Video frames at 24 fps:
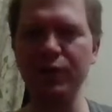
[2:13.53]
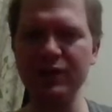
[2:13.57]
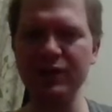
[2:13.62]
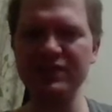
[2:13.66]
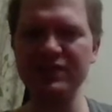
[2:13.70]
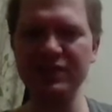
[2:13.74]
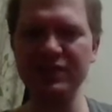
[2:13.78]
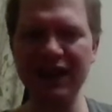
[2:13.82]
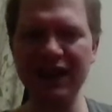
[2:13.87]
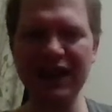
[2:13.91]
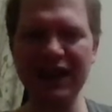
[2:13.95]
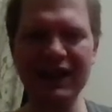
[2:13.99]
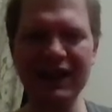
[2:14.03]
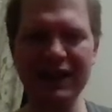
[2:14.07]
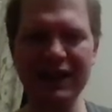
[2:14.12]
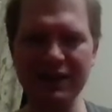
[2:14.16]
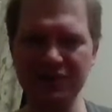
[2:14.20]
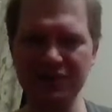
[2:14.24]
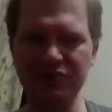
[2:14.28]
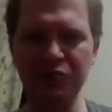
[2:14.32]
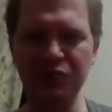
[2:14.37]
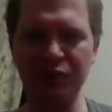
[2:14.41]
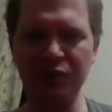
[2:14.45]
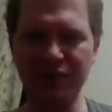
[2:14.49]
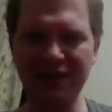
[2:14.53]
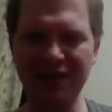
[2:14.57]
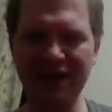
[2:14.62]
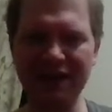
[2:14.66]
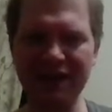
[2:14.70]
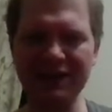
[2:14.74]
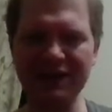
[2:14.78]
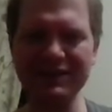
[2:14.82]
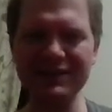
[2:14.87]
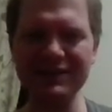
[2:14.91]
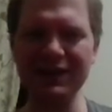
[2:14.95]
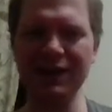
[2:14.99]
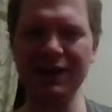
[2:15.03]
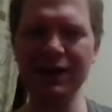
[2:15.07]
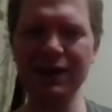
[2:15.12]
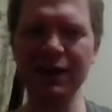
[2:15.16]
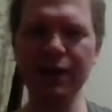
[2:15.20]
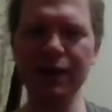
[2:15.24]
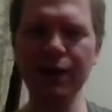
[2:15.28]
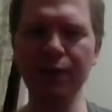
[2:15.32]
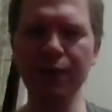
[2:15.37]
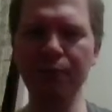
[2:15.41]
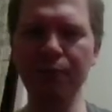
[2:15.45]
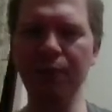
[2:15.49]
so it can't hit 2 things.
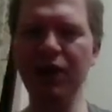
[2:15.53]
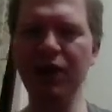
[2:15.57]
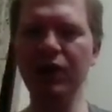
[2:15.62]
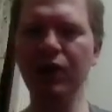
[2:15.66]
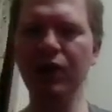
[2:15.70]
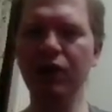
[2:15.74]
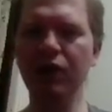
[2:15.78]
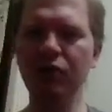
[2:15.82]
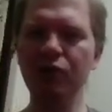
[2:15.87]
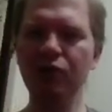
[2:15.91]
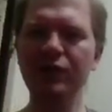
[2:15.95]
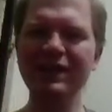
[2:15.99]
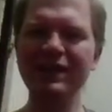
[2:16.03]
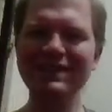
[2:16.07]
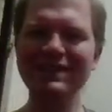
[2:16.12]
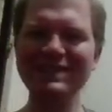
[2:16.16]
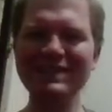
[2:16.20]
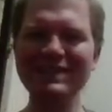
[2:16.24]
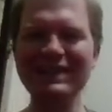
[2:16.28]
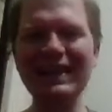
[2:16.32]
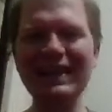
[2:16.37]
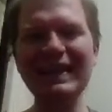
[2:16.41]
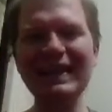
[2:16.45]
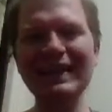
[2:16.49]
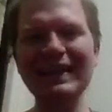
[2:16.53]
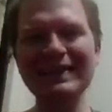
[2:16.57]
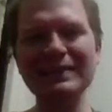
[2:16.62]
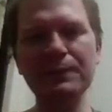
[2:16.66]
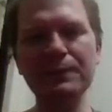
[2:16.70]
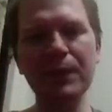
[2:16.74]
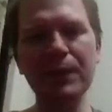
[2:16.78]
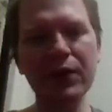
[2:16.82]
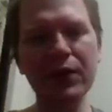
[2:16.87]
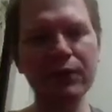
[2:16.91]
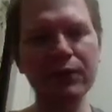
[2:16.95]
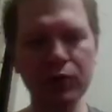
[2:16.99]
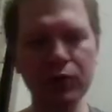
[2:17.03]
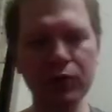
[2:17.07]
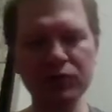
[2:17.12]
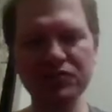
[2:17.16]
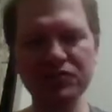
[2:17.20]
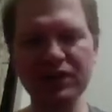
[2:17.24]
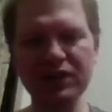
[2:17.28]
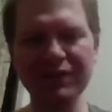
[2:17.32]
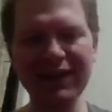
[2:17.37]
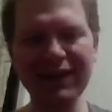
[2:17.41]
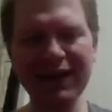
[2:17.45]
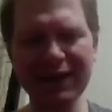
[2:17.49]
But you can see it's a better version
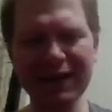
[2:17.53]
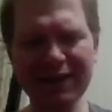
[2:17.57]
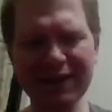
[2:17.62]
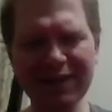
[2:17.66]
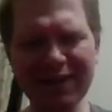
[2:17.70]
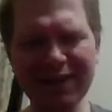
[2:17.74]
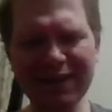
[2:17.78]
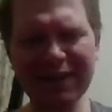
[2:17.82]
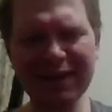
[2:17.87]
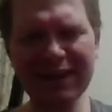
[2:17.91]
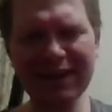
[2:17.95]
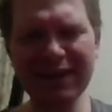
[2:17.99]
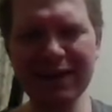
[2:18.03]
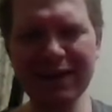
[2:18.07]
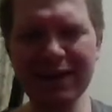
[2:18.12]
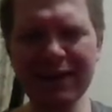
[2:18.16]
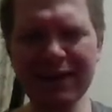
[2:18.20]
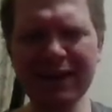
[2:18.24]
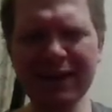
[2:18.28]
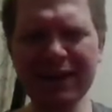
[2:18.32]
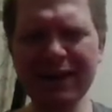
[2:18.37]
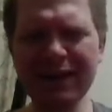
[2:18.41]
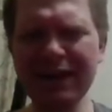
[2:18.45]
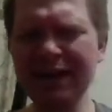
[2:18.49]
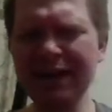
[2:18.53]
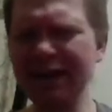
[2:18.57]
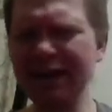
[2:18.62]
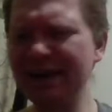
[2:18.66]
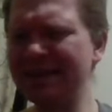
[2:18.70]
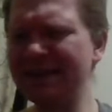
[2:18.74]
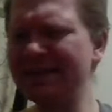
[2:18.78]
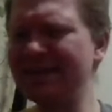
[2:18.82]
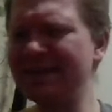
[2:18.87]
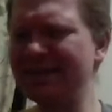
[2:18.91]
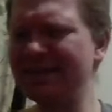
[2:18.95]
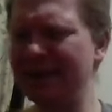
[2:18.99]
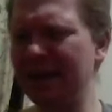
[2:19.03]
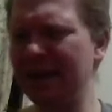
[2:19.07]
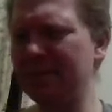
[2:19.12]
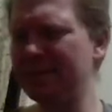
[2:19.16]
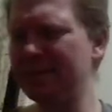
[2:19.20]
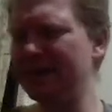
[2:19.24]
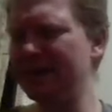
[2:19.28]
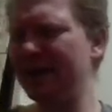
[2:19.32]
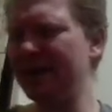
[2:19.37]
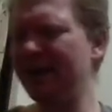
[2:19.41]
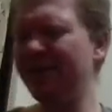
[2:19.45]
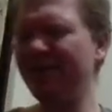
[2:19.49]
of that. Except
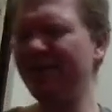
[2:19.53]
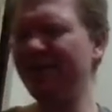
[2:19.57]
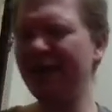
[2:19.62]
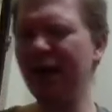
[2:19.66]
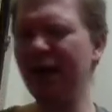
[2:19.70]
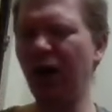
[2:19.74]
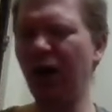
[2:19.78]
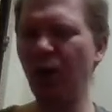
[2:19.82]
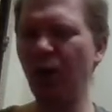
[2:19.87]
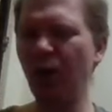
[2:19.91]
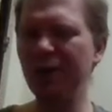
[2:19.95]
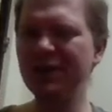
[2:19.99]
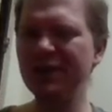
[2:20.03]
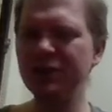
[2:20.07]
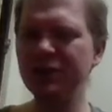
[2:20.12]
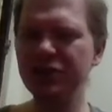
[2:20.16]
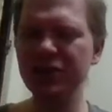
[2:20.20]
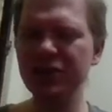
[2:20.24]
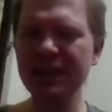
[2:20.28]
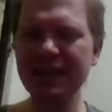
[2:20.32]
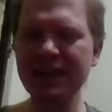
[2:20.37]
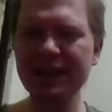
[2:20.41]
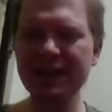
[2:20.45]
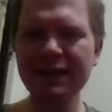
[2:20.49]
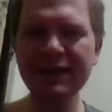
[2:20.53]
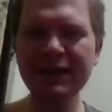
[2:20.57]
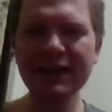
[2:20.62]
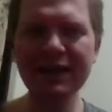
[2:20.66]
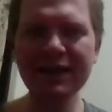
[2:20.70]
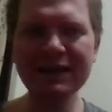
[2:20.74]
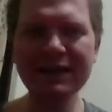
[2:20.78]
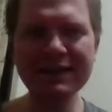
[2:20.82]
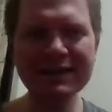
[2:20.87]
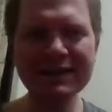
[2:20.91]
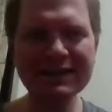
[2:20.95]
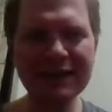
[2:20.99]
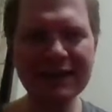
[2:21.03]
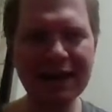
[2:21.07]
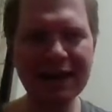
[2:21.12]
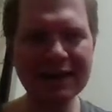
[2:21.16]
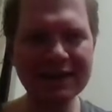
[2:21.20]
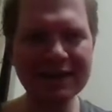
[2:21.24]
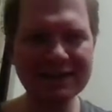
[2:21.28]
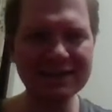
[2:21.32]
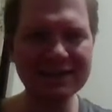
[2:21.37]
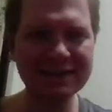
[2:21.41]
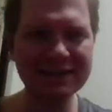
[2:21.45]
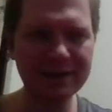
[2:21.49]
if the RNG does not
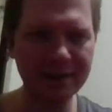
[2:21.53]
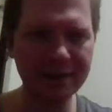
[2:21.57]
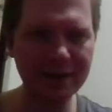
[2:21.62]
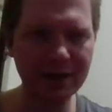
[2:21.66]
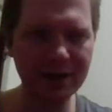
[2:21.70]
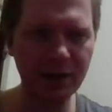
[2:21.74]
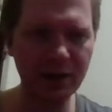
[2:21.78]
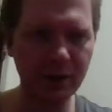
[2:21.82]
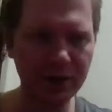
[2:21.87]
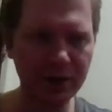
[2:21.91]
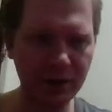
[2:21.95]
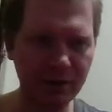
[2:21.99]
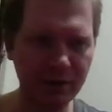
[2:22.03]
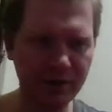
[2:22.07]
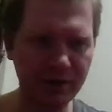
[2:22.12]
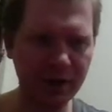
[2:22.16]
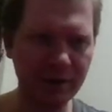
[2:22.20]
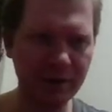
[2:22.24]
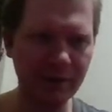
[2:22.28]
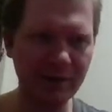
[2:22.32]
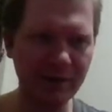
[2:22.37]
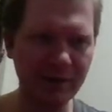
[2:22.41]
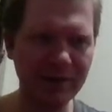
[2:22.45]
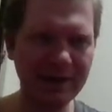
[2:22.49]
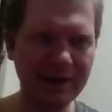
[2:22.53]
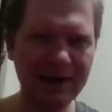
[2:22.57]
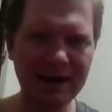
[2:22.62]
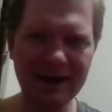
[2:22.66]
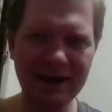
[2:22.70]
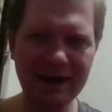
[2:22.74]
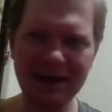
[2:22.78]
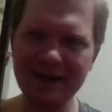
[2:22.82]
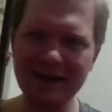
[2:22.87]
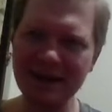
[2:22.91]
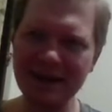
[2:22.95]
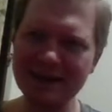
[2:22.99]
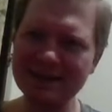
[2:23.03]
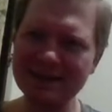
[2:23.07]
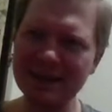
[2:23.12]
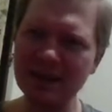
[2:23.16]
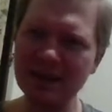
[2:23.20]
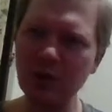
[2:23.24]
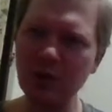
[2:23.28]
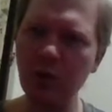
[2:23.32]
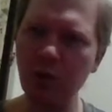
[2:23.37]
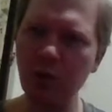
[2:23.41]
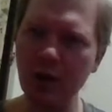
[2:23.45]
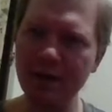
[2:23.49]
necessarily go in your favor. And that's like the
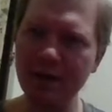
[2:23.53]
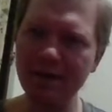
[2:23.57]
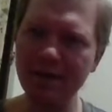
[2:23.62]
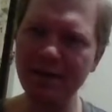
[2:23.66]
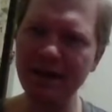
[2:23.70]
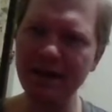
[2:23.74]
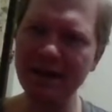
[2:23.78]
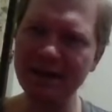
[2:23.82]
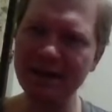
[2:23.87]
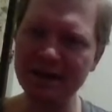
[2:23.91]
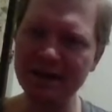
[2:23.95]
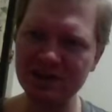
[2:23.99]
one thing that's